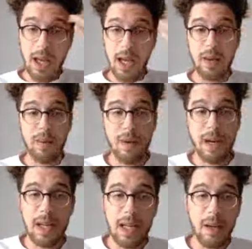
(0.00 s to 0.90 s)
and
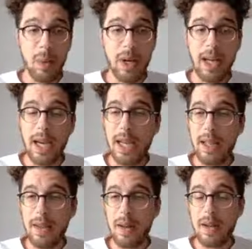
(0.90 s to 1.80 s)
finally, when
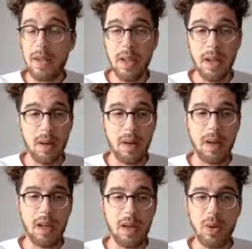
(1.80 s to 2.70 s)
either the
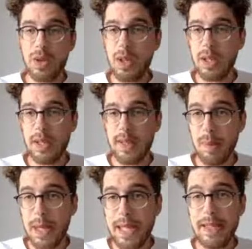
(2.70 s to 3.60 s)
nutrient is
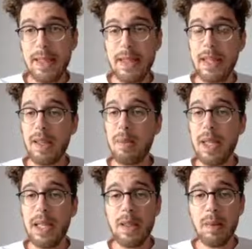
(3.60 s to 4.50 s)
depleted in the
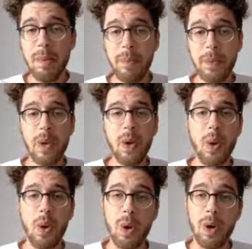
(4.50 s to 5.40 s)
medium
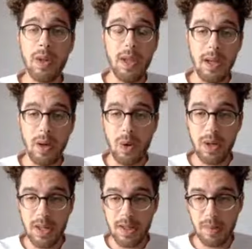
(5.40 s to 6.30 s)
or the
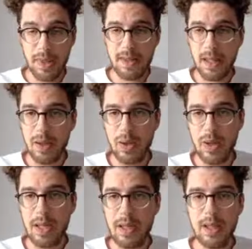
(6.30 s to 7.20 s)
organism is
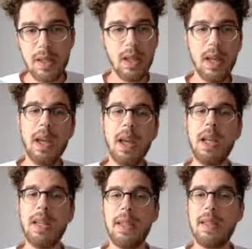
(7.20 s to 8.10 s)
saturated,
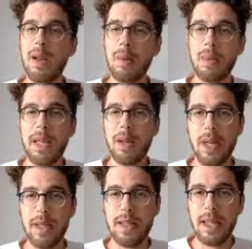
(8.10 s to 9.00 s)
these uptake
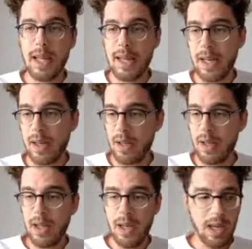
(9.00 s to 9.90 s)
rates decline.
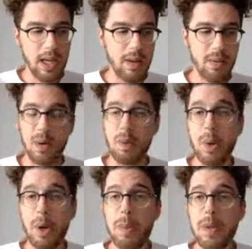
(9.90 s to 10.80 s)
And for the
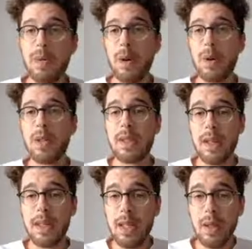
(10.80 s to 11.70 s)
purpose of our
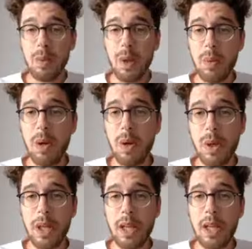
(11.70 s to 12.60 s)
study, we were
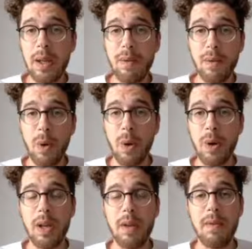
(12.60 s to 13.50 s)
looking
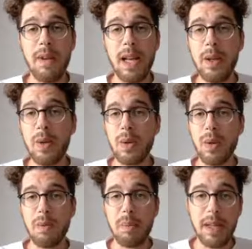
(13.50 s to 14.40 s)
for values
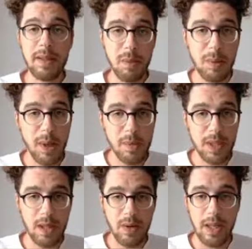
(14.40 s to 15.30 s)
of maximum
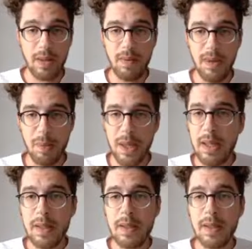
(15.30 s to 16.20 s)
uptake rate,
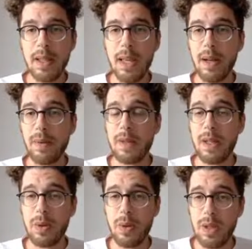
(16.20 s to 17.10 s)
Vmax, the half
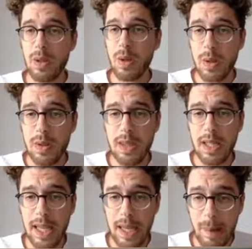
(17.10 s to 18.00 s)
saturation
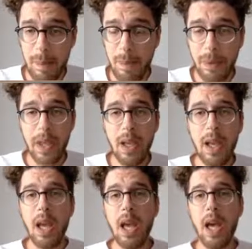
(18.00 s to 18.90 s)
constant Km.
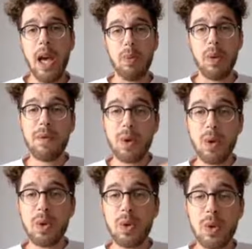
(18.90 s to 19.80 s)
And with
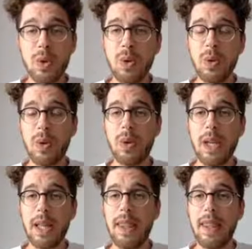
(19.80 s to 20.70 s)
those two, you
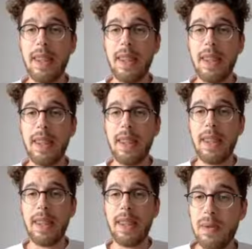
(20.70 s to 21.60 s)
can then
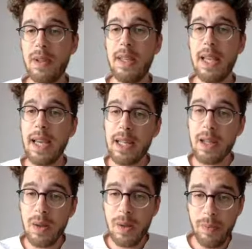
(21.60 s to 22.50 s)
derive the
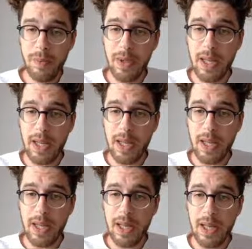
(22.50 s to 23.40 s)
angle
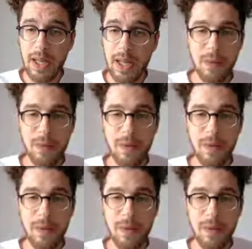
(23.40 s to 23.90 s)
alpha of